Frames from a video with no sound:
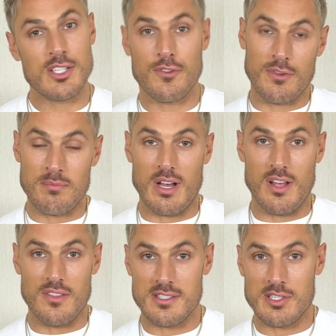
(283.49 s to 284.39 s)
is the fun
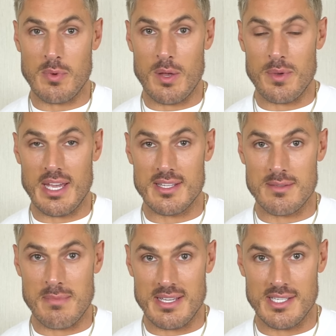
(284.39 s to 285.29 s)
part. This is where we get
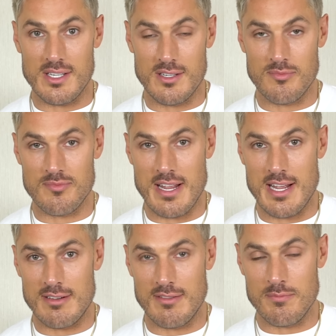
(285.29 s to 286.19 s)
to mess it up.
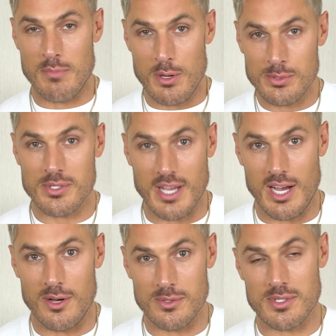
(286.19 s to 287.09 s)
Now, most
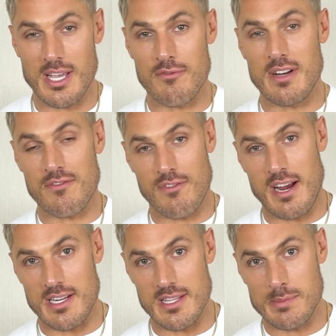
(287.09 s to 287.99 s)
girls get really
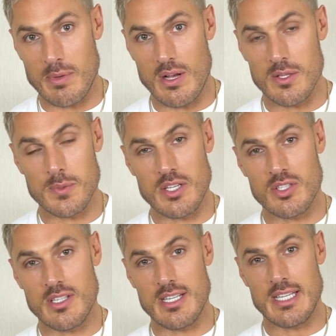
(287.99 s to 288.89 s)
afraid at this part to
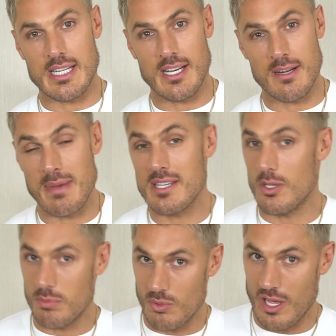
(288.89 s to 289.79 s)
actually kind of mess
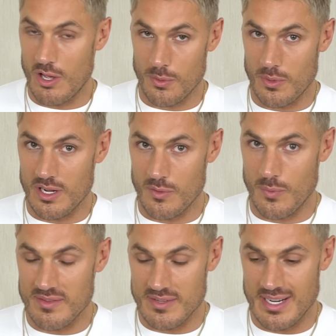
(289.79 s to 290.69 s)
up all their hard work
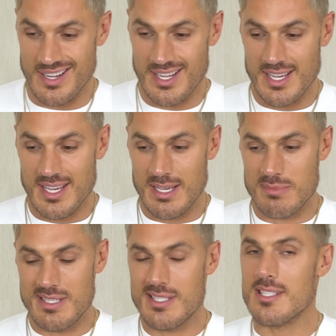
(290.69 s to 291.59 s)
of waving it.
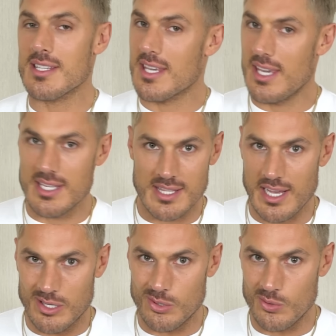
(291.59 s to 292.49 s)
This is the key to
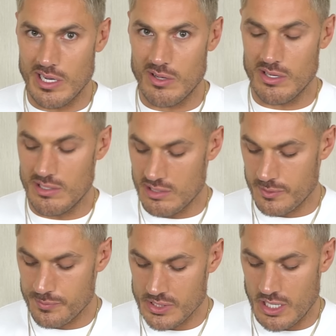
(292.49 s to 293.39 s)
that cool girl
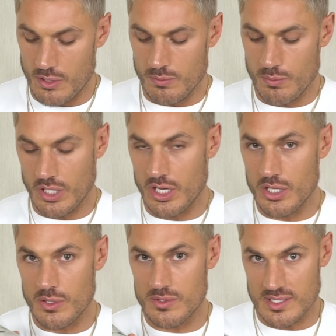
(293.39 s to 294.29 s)
look. So we're gonna
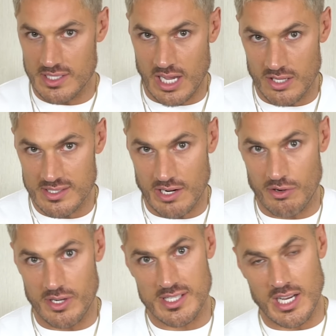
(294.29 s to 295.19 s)
use the Style on
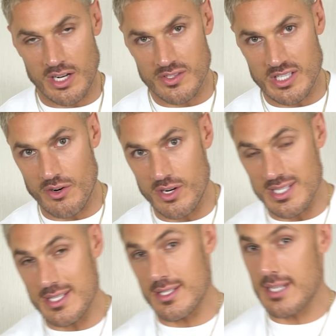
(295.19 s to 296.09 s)
Steroids. Style on
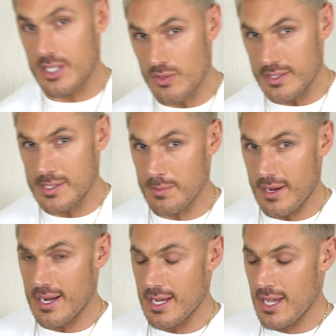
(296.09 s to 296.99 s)
Steroids is a texturizing
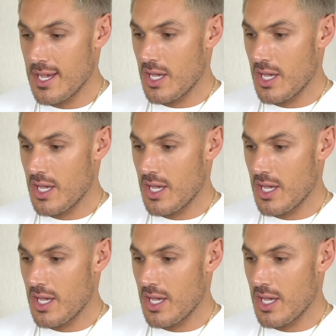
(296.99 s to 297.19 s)
spray,